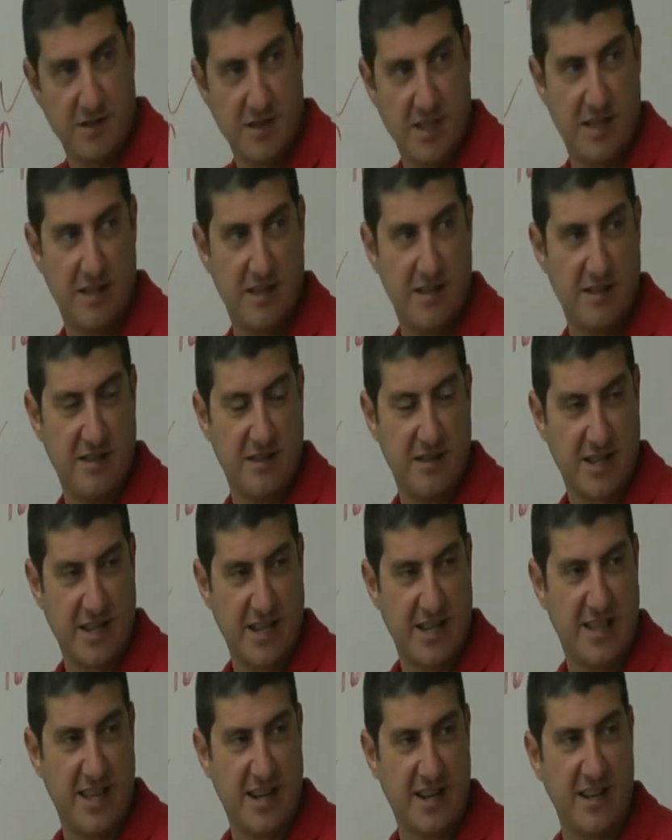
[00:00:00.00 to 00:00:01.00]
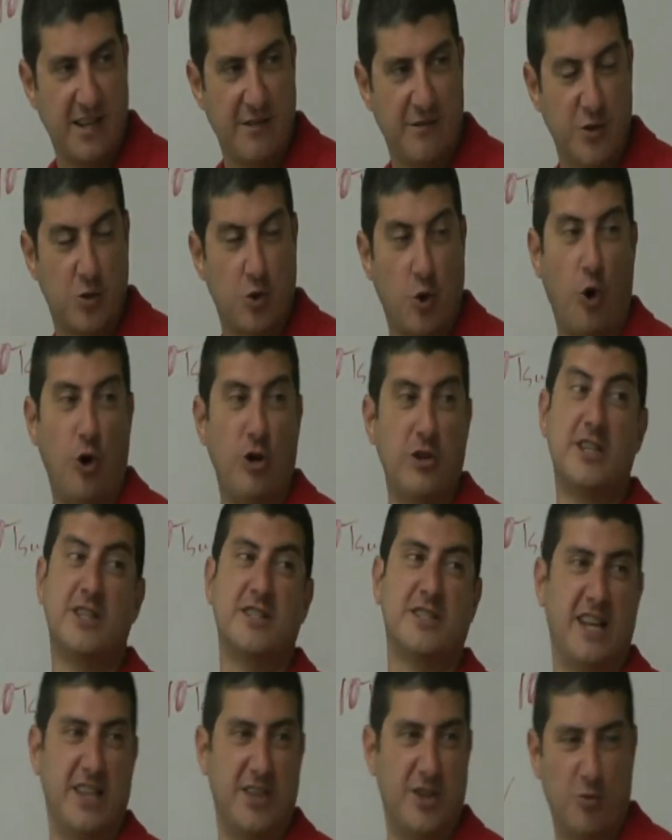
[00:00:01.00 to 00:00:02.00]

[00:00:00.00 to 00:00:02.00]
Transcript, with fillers: They're even colder than the